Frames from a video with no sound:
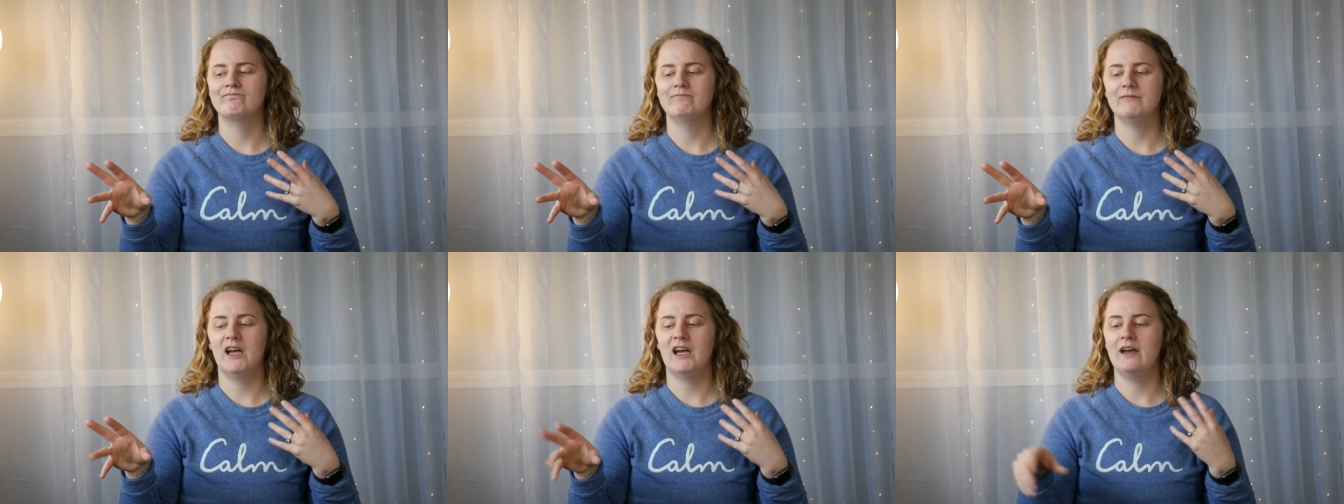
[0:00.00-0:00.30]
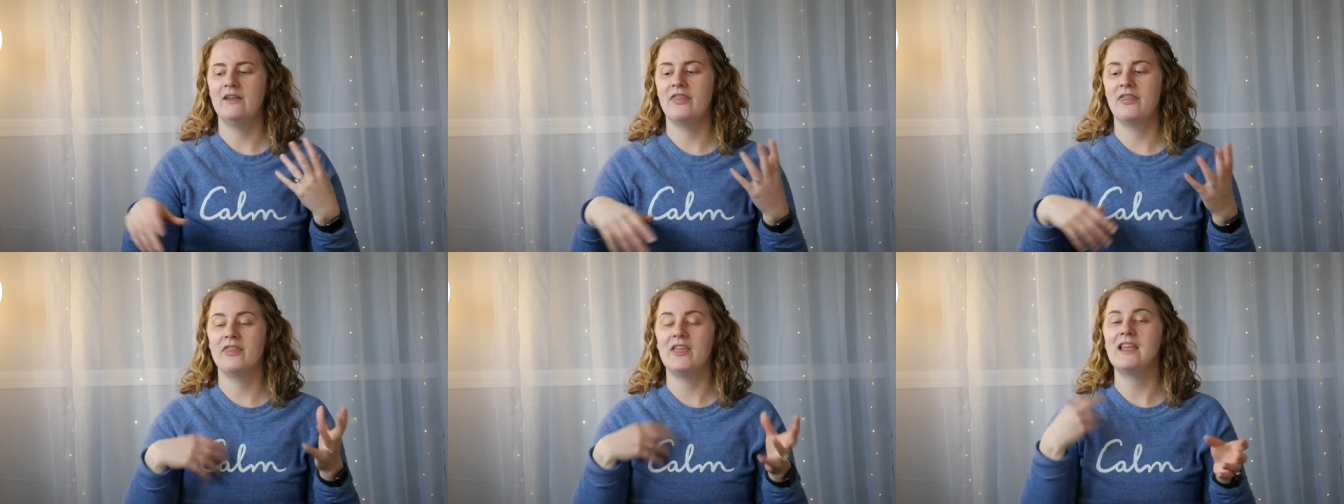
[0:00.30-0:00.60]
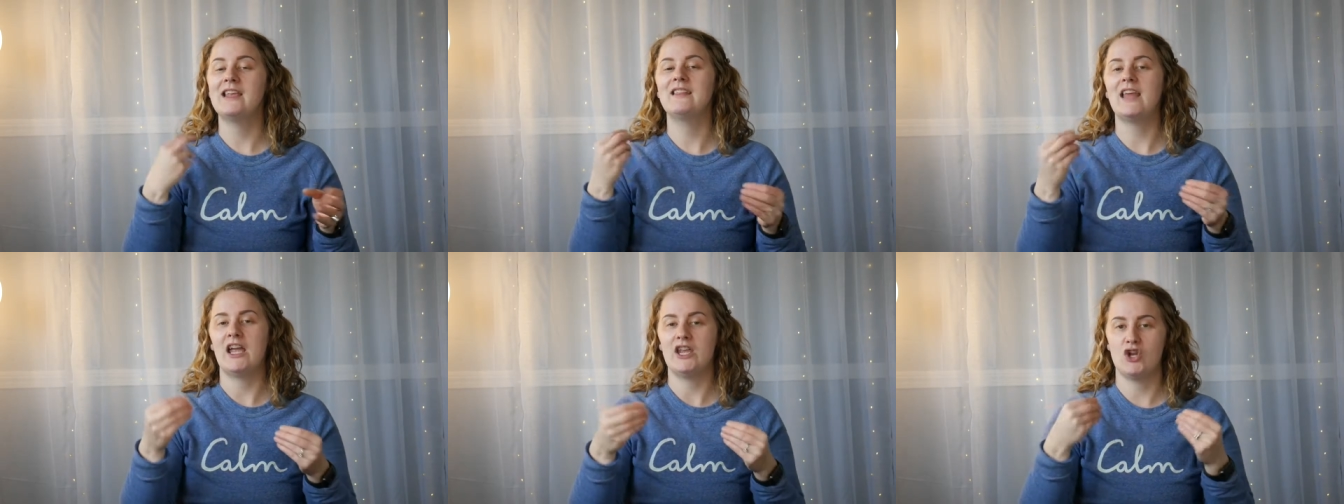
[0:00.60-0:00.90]
a
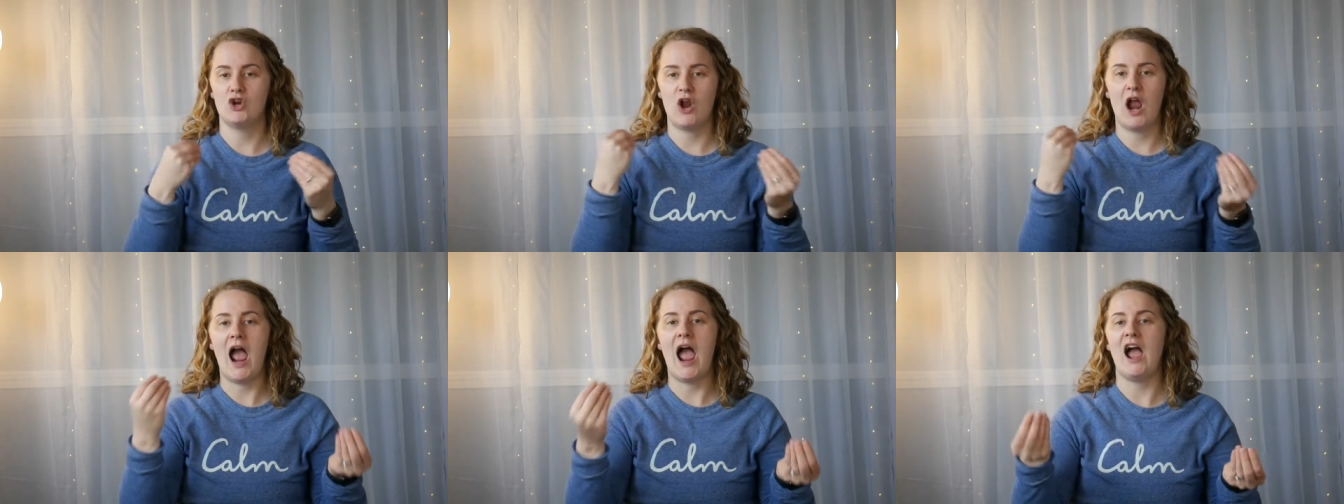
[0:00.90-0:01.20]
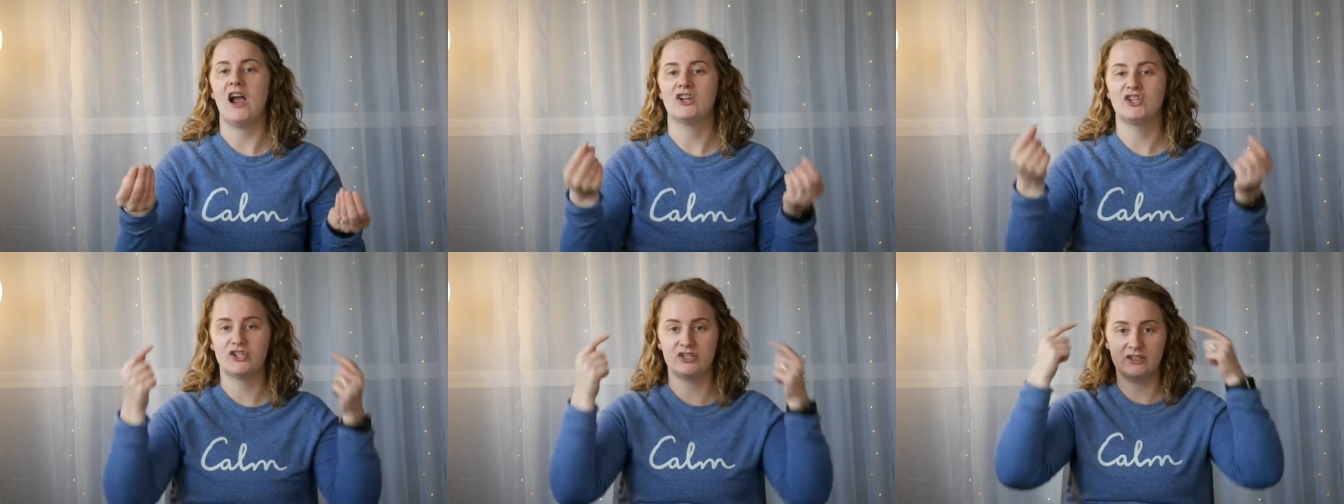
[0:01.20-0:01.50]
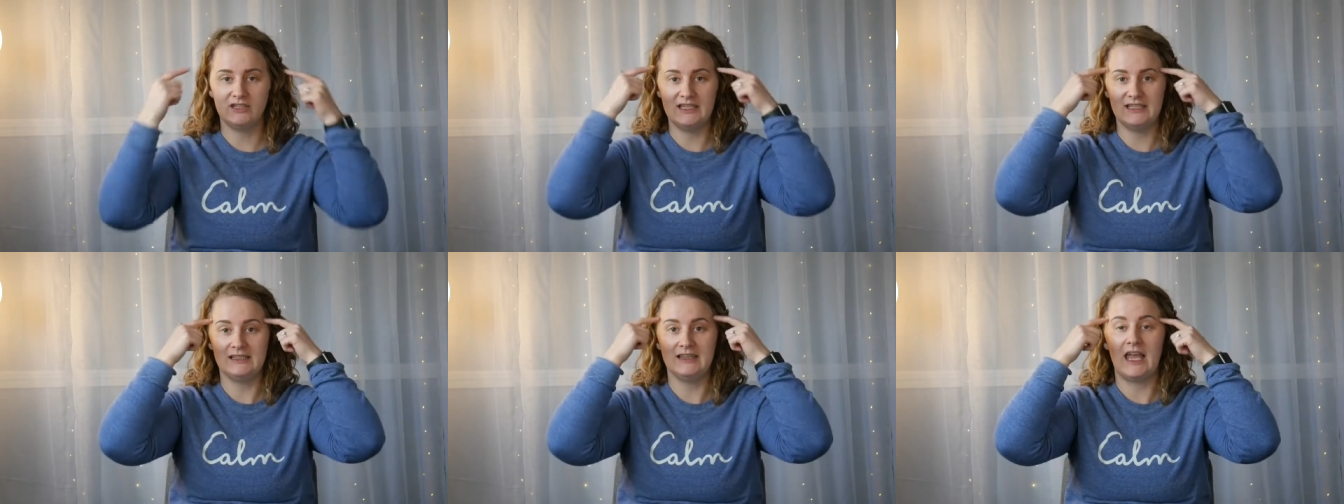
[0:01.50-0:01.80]
thing that you're
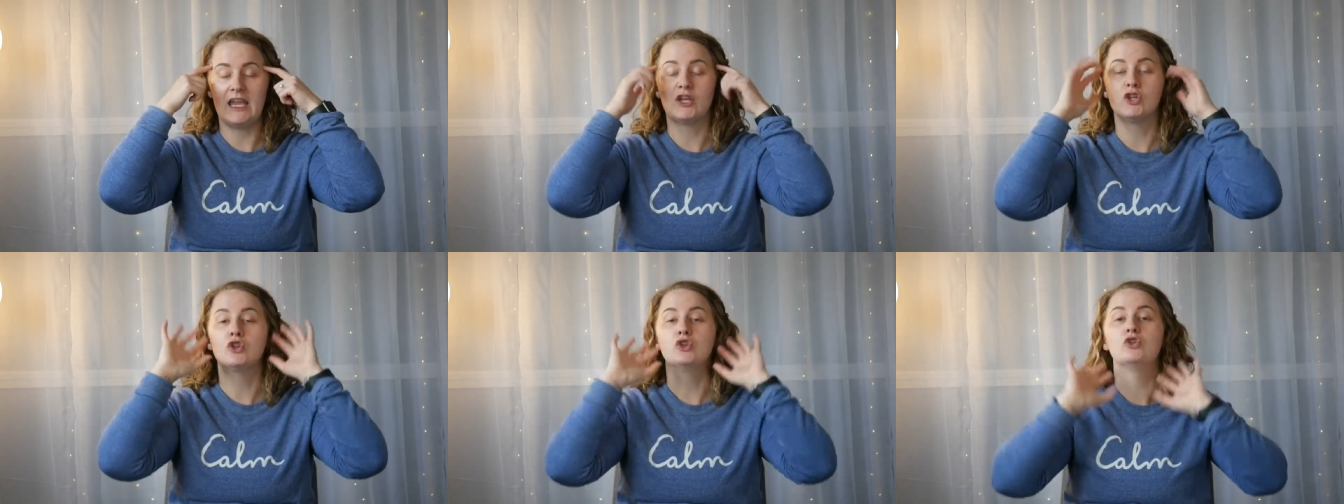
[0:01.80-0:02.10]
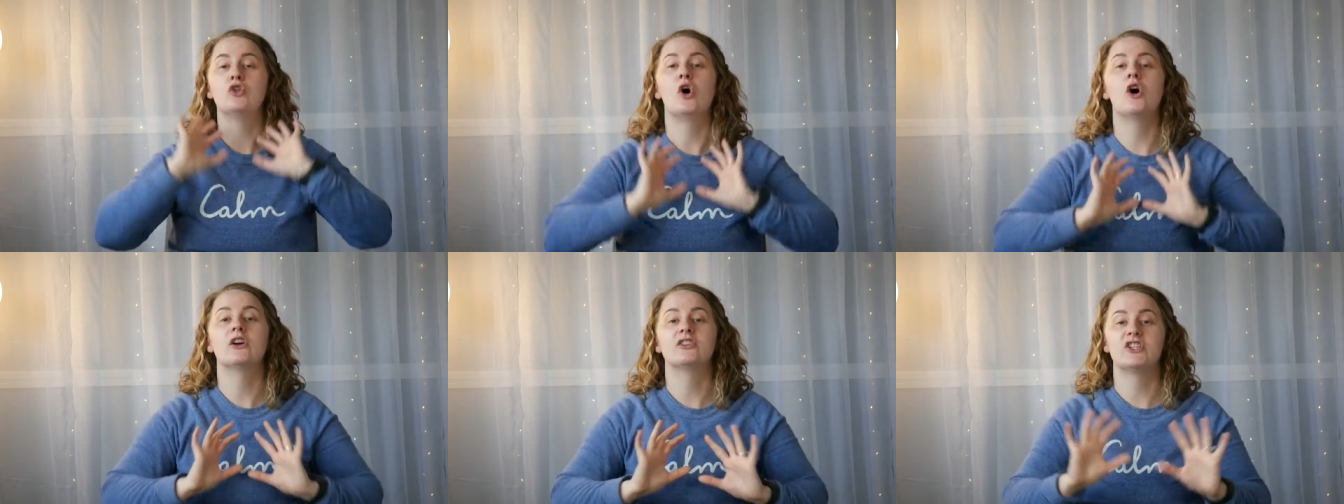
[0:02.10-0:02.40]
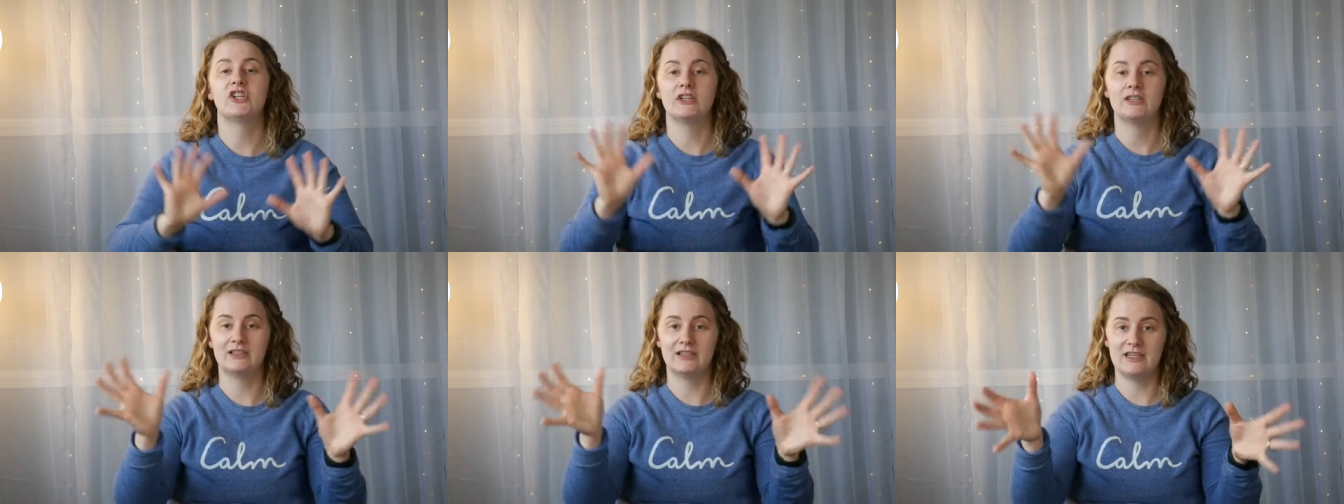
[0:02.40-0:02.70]
actually like
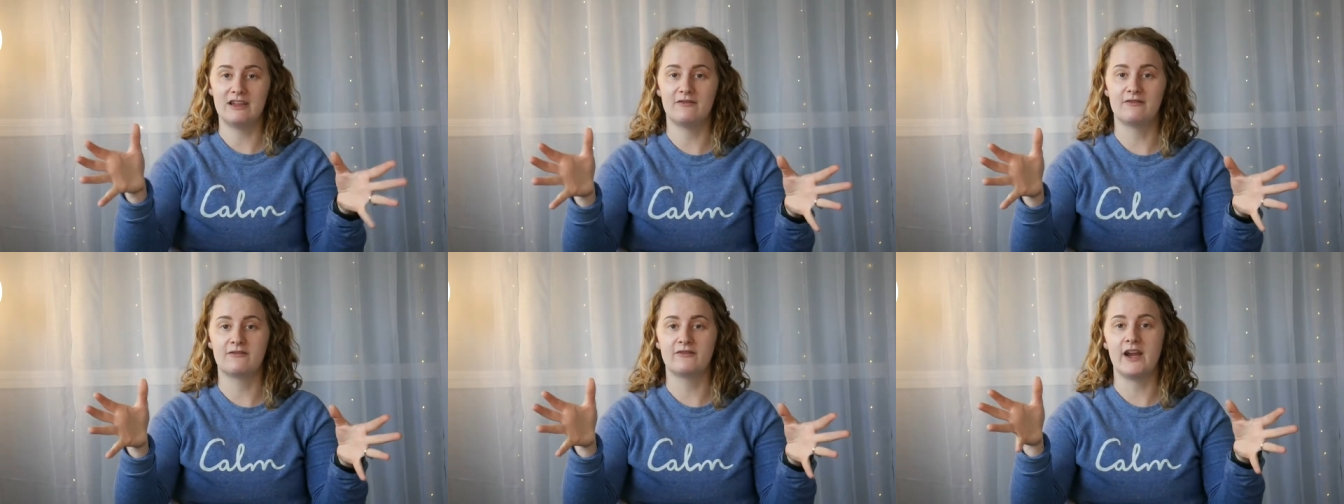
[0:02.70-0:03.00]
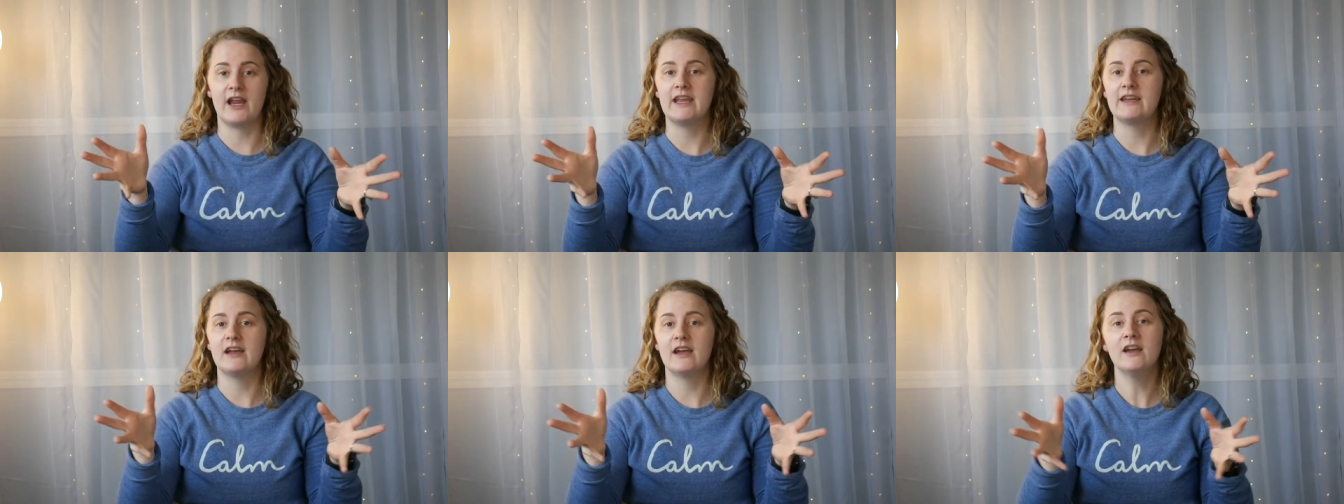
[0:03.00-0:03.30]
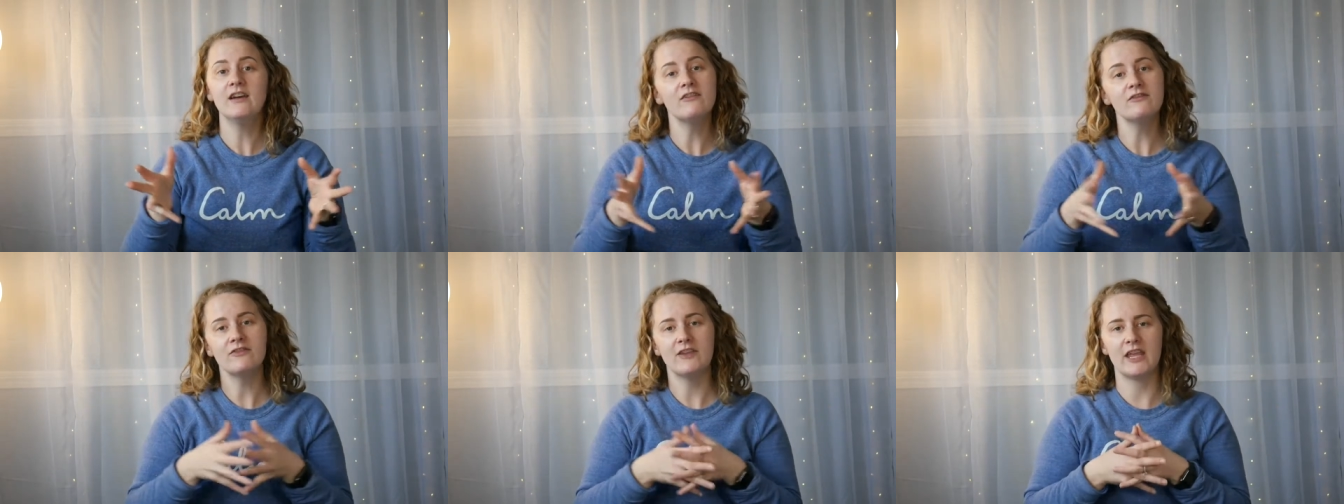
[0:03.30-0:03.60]
logically afraid of.